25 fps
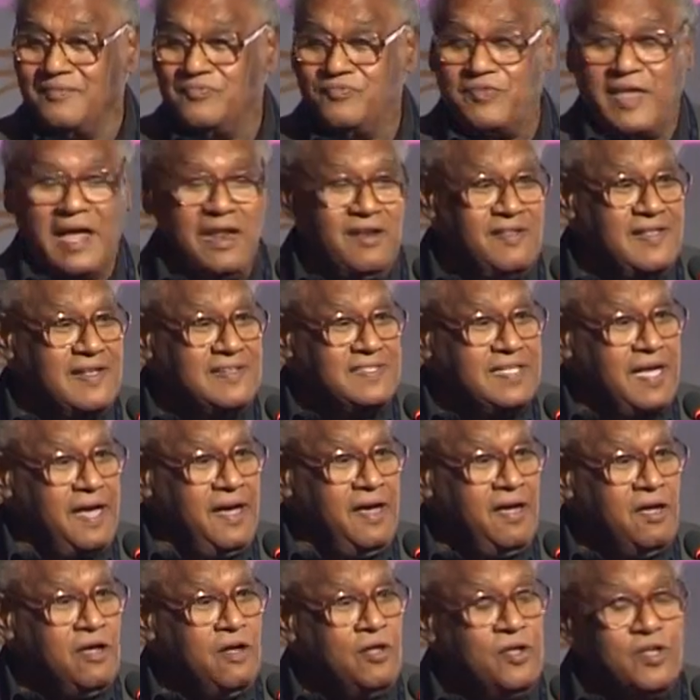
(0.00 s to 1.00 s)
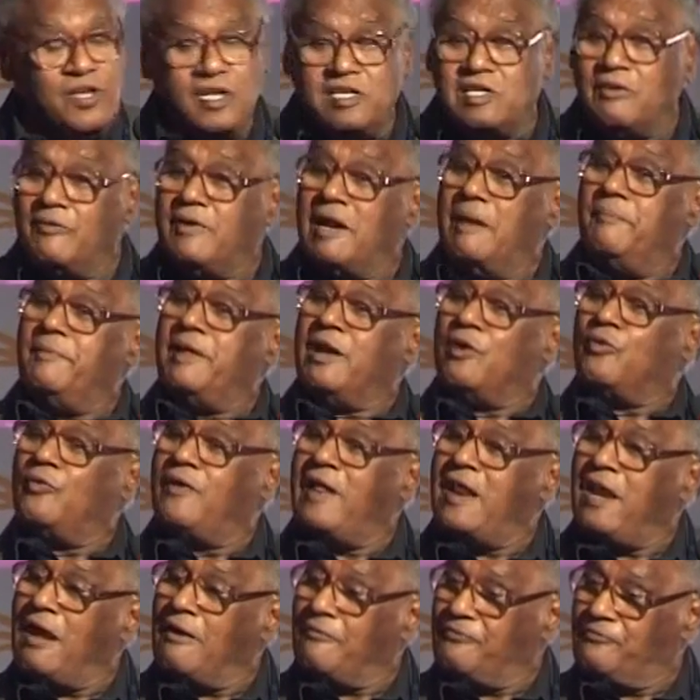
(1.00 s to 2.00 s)
Then they say, is our MD
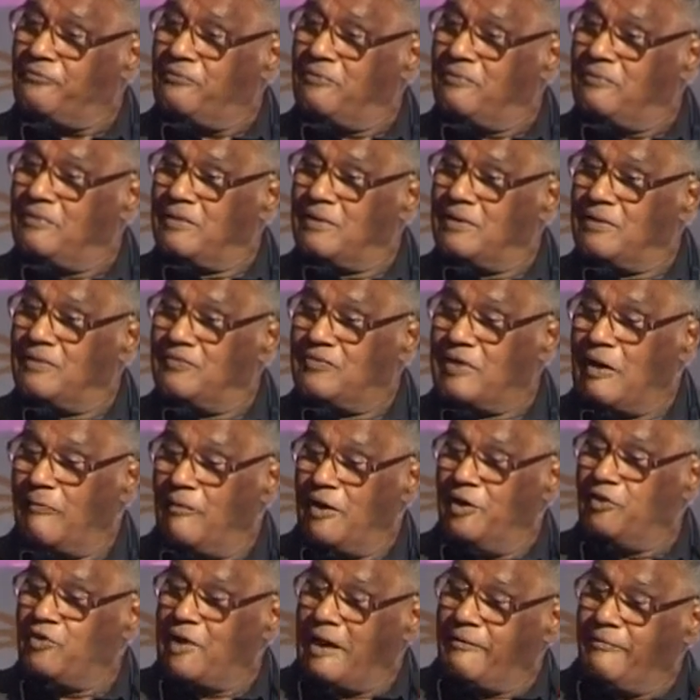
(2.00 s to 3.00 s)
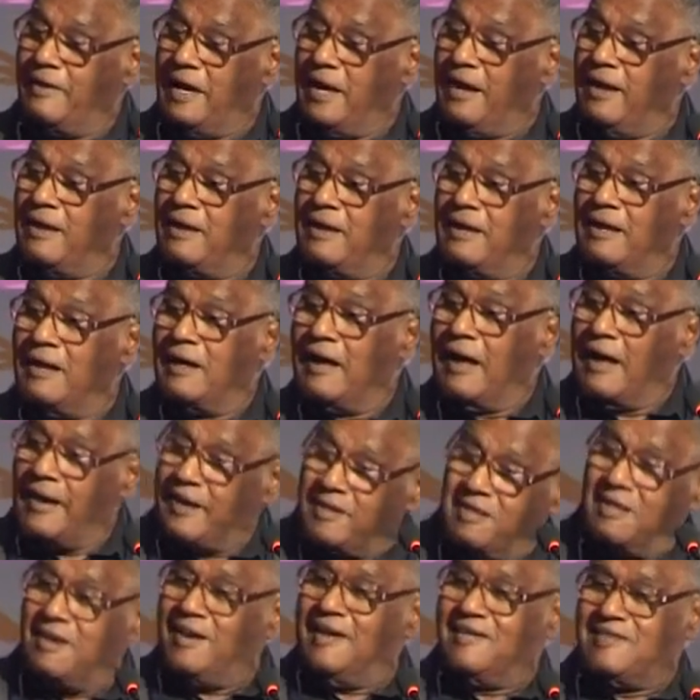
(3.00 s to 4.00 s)
good enough? They want to have
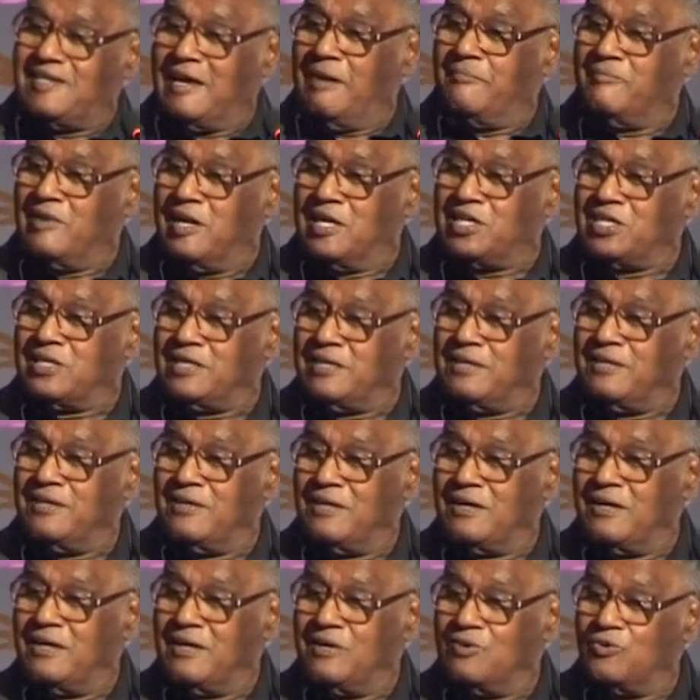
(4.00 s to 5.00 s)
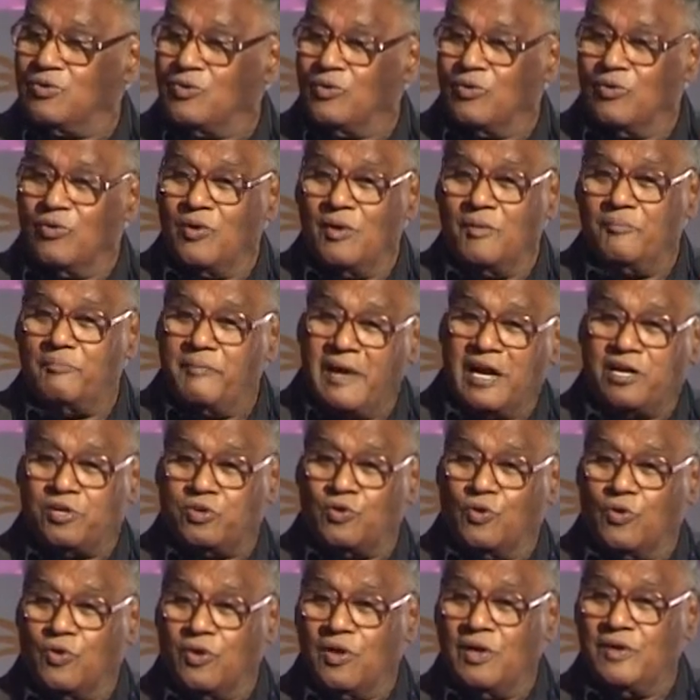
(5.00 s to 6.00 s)
another examination to make
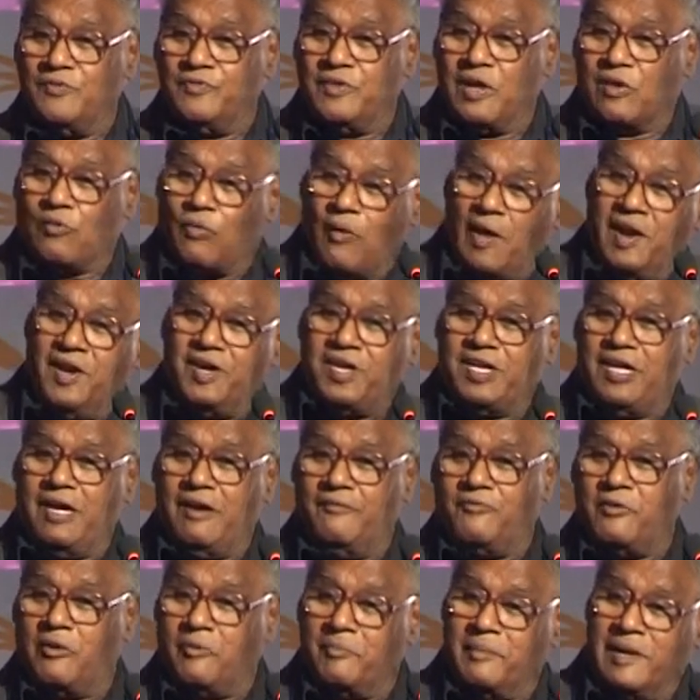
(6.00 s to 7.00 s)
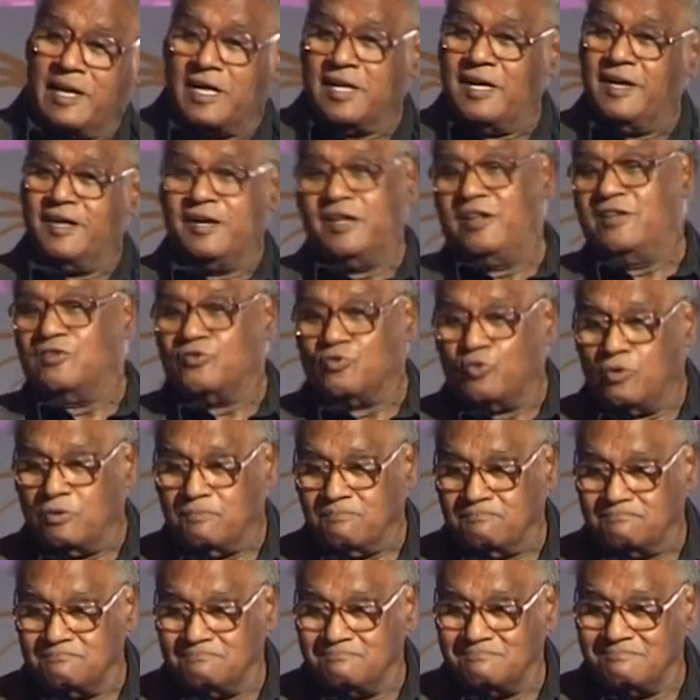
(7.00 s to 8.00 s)
sure the quality of our medical degree is good.
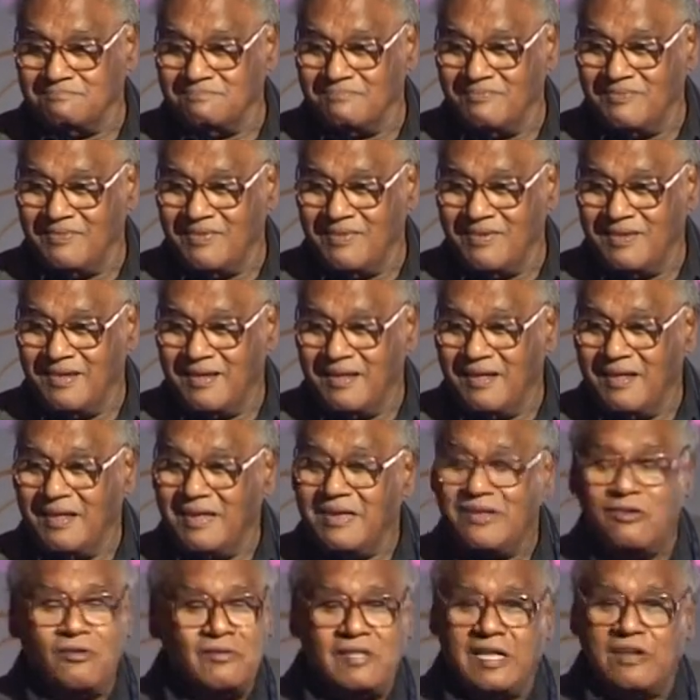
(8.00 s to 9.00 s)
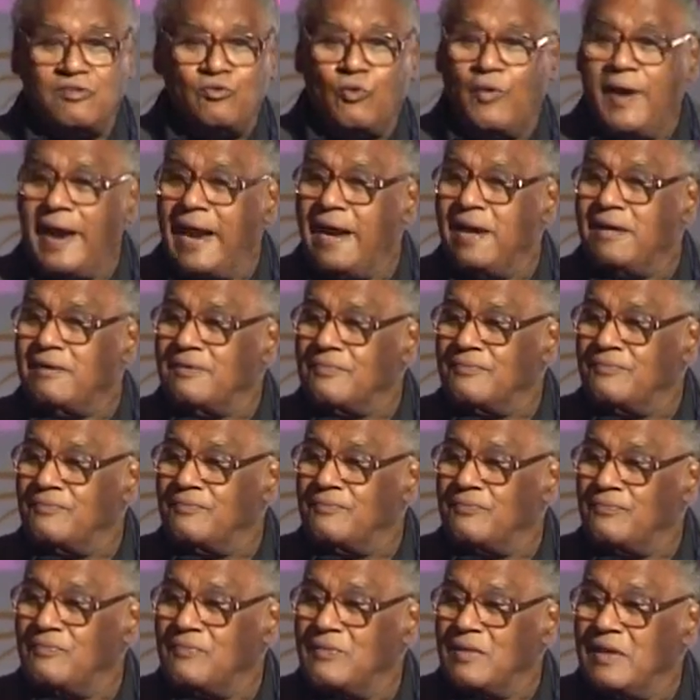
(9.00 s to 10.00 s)
So there's no end.
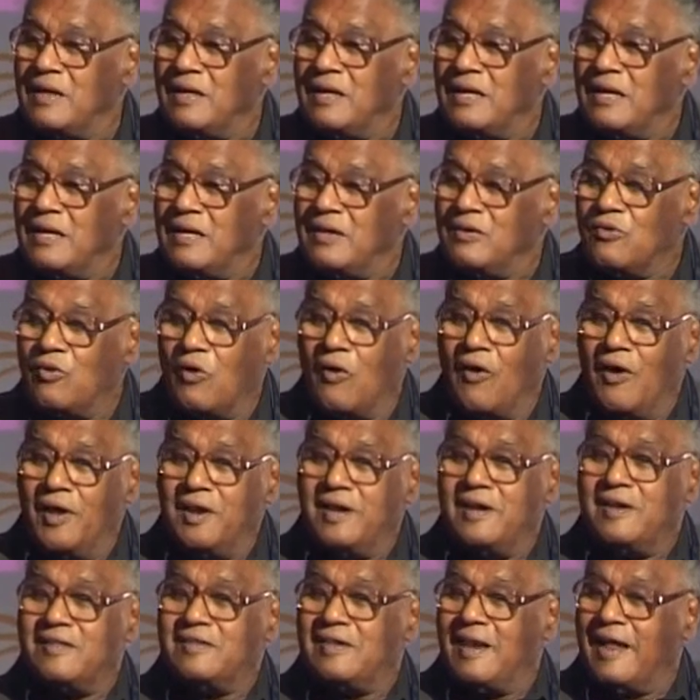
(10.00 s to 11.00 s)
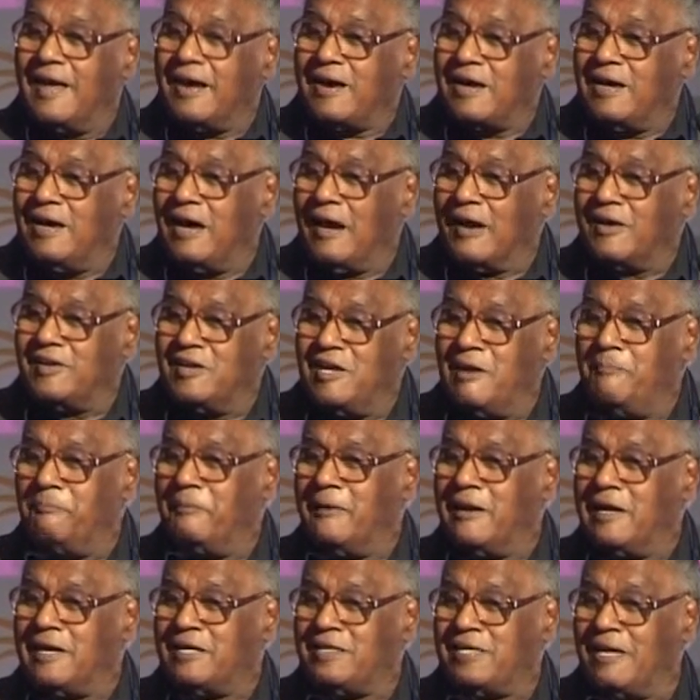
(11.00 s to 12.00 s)
Go on, it is like an Agni
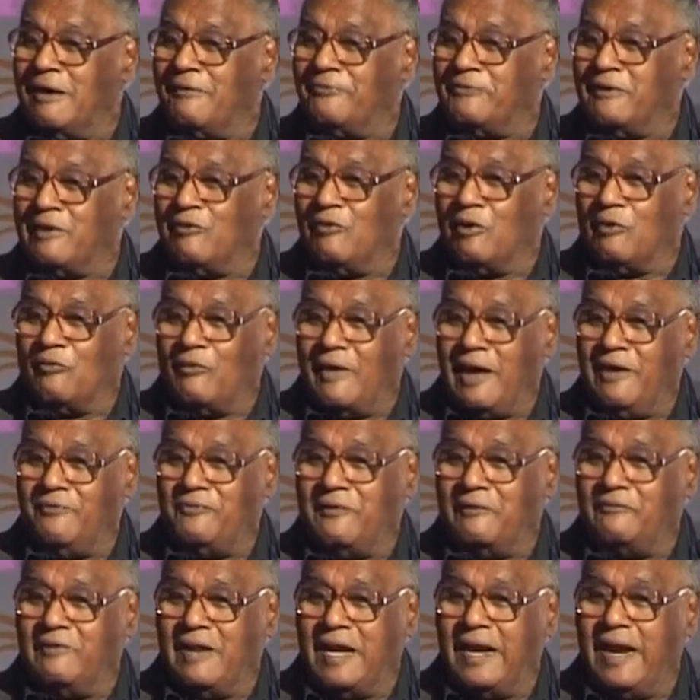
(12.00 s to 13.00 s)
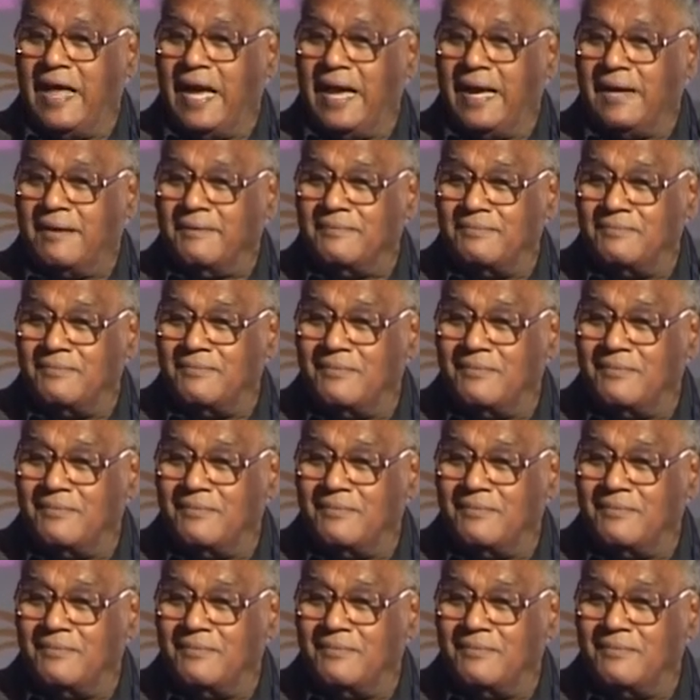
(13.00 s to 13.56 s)
Pariksha for your wife every day.